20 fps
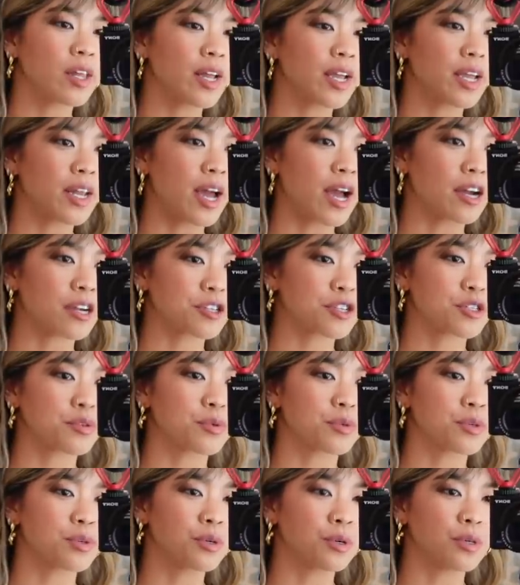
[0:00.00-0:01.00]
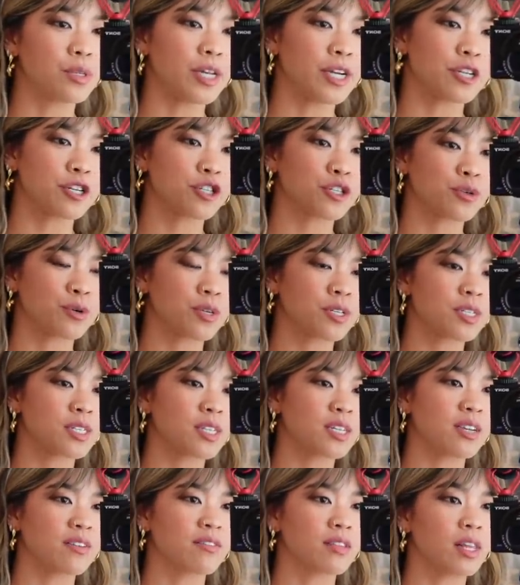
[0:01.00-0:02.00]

like an actual like short sleeve